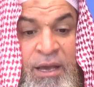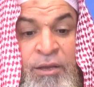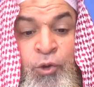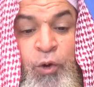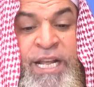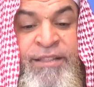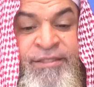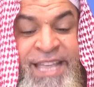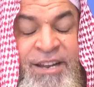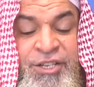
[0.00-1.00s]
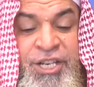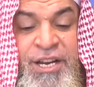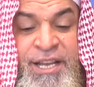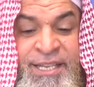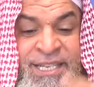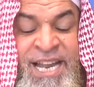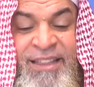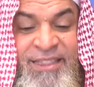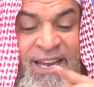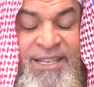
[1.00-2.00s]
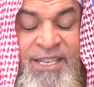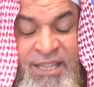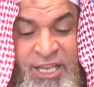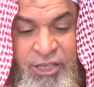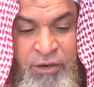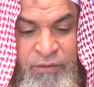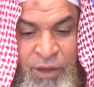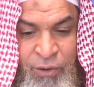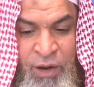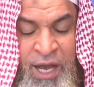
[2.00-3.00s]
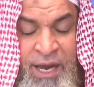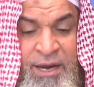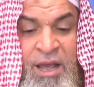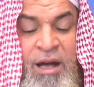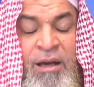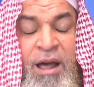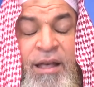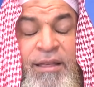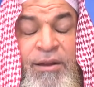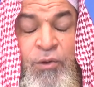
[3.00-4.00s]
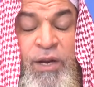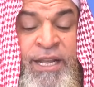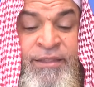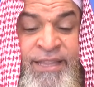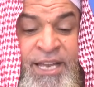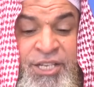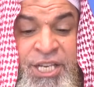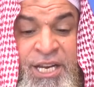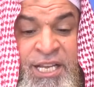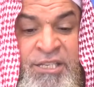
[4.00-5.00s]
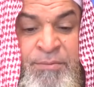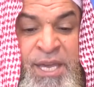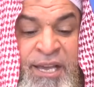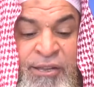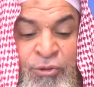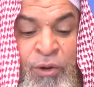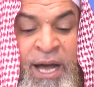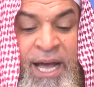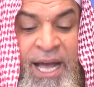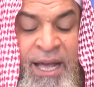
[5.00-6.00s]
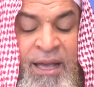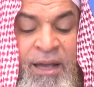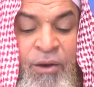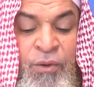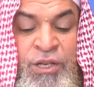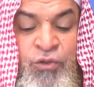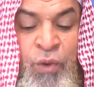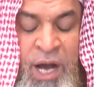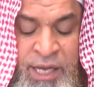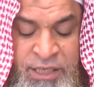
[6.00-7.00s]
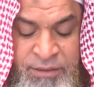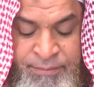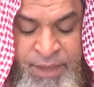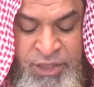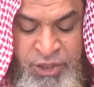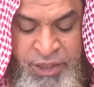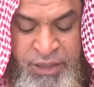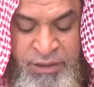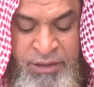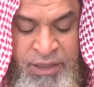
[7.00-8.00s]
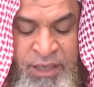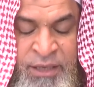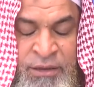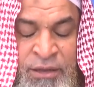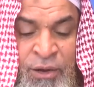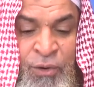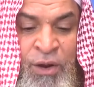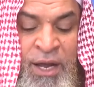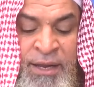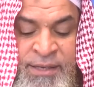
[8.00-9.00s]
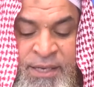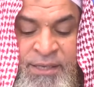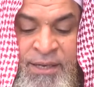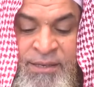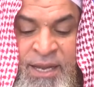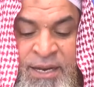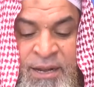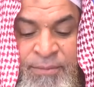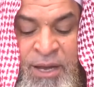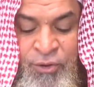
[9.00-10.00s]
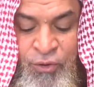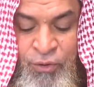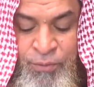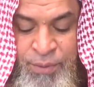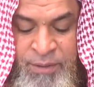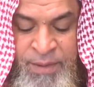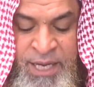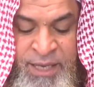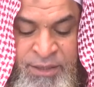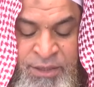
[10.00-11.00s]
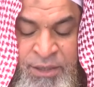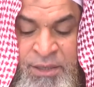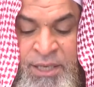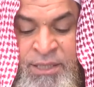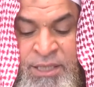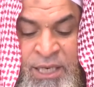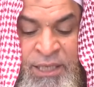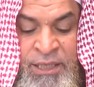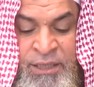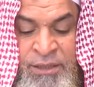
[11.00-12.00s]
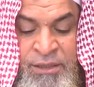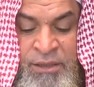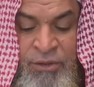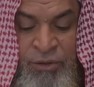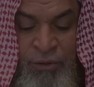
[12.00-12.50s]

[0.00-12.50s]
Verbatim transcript: Your intention is not the recitation of the Quran, rather your intention is making dua which was mentioned in the Quran. Sister Zainab, I hope my answer is clear to